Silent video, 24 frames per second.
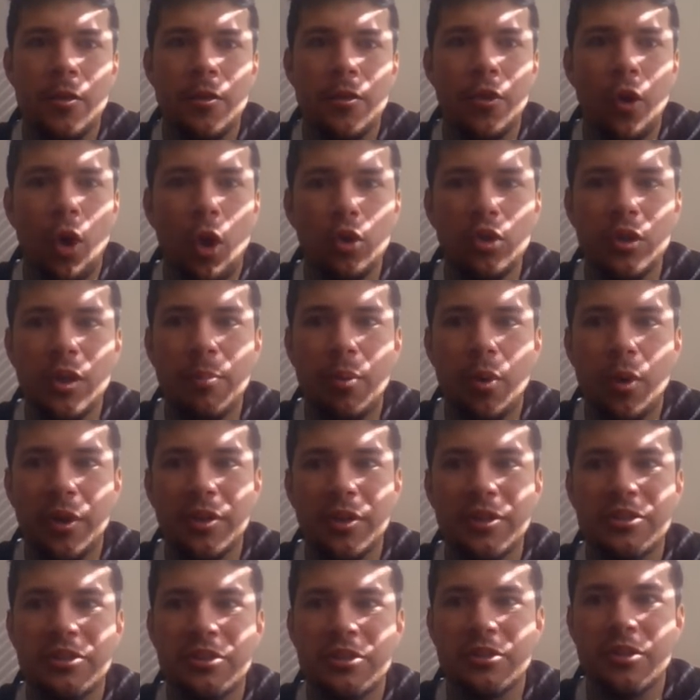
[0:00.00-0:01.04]
The
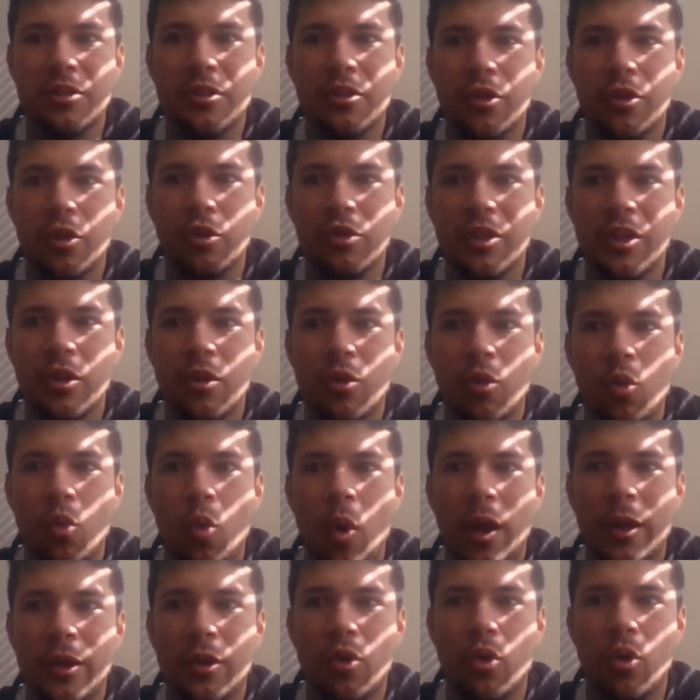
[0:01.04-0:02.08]
only
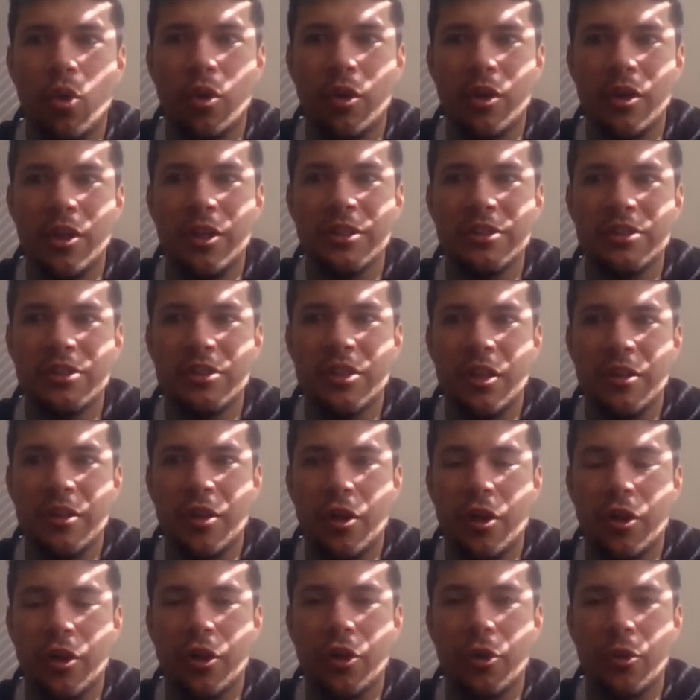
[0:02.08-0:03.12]
y coordinates
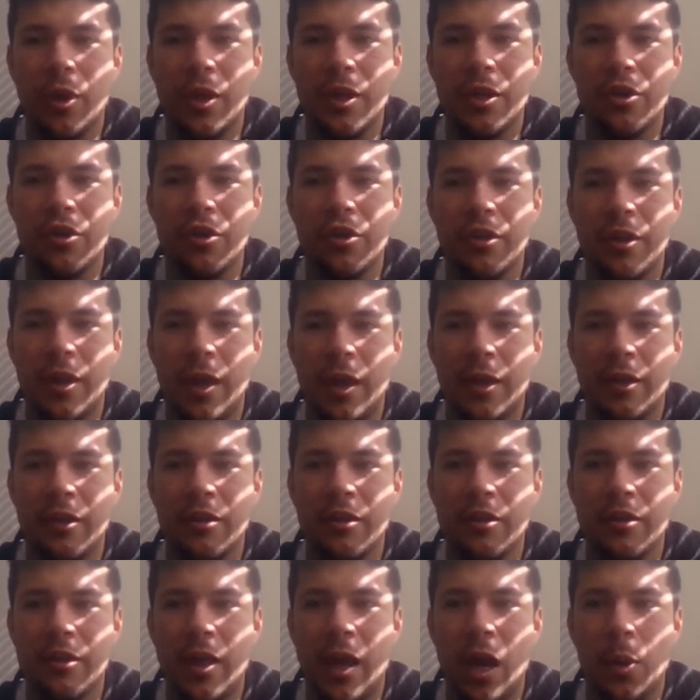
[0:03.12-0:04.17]
that are greater
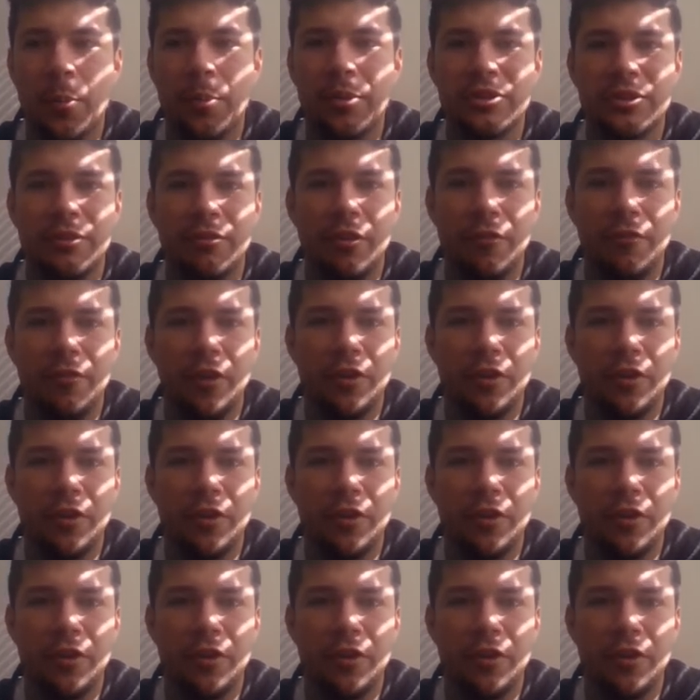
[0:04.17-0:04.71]
than the outputs of the